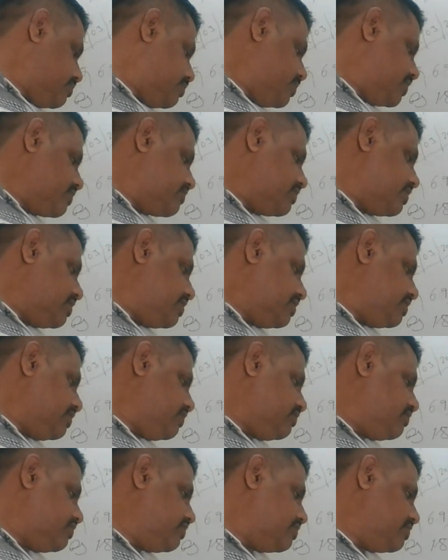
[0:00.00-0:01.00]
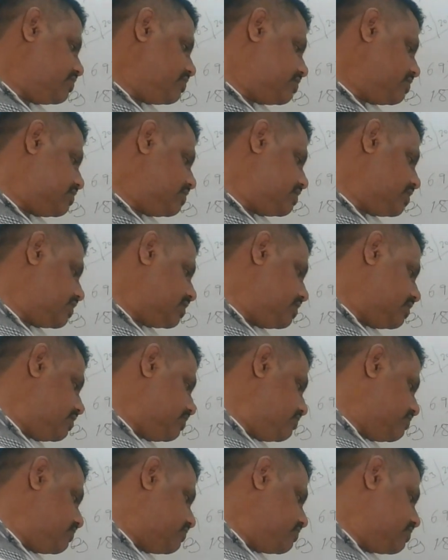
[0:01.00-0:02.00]
percentage, 10
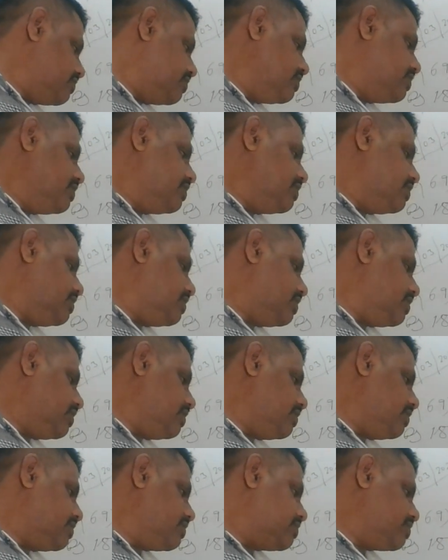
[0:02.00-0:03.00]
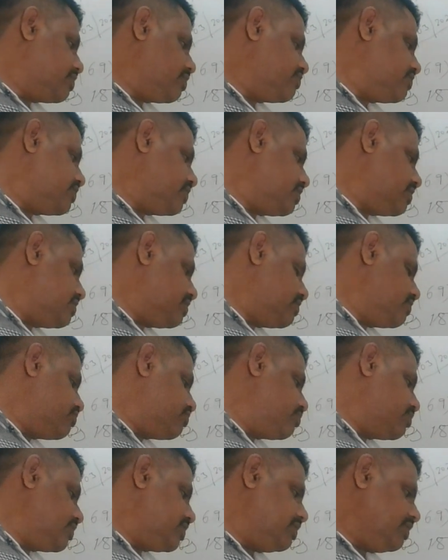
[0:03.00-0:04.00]
is year, 1800 is
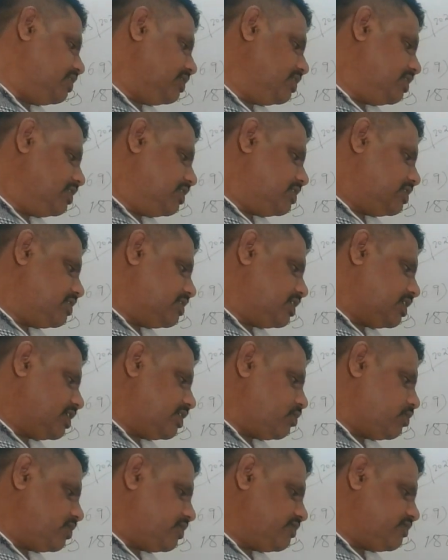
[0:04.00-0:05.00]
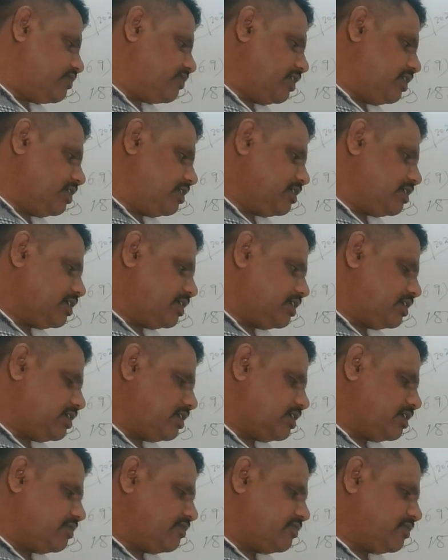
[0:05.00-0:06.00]
money, 10 ones are 10
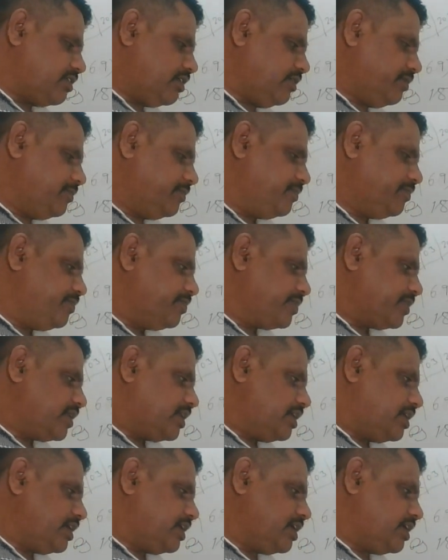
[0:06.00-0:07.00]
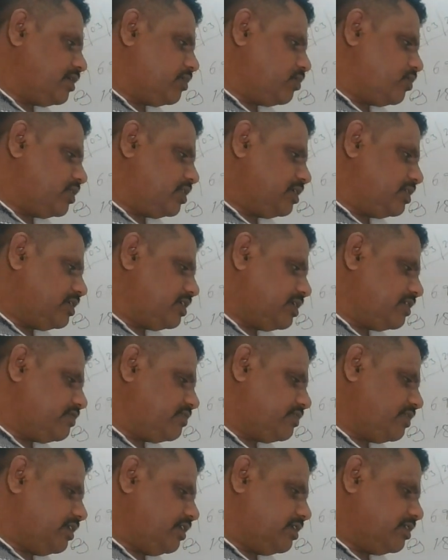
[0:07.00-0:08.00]
tens are, again 1
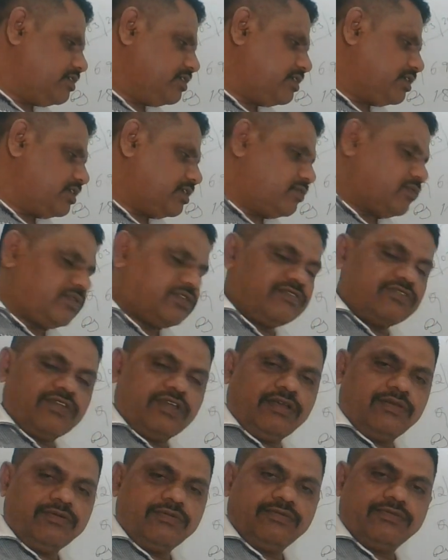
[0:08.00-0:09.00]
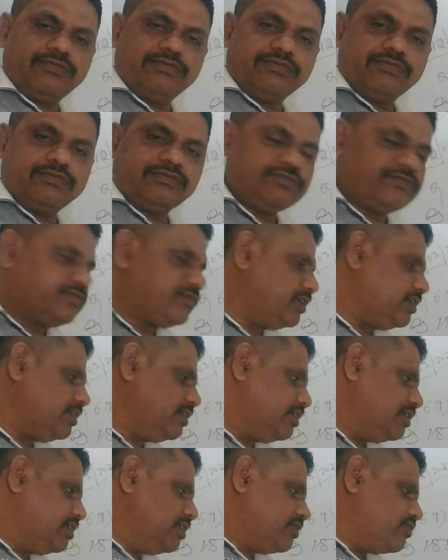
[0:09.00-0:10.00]
tens are 10 ones are, right?
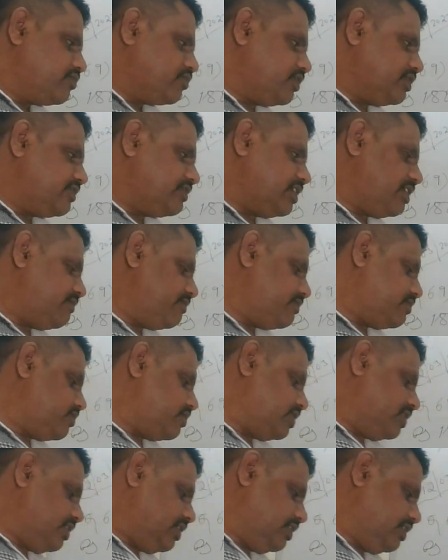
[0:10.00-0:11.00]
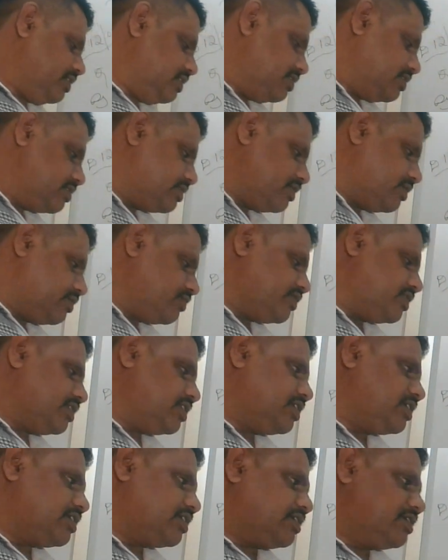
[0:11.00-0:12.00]
So it's left only
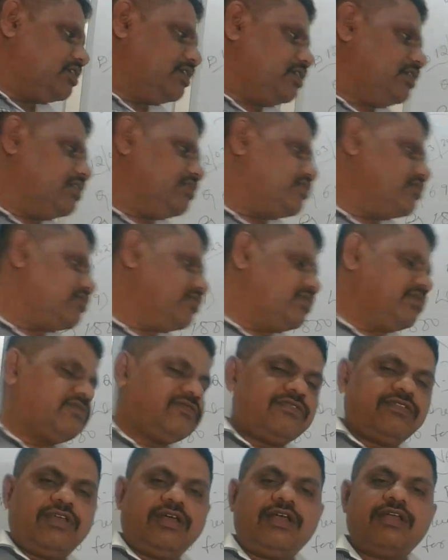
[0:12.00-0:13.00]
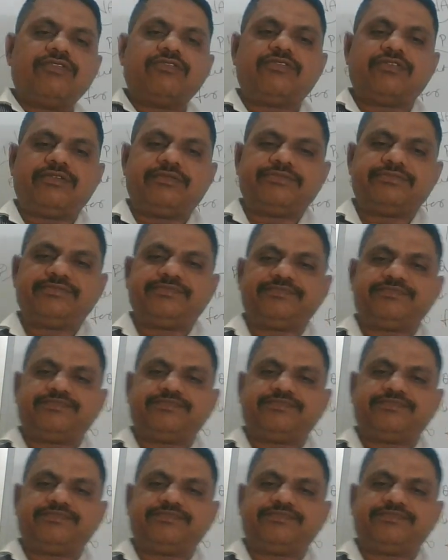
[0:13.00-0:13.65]
1800. So this is the answer.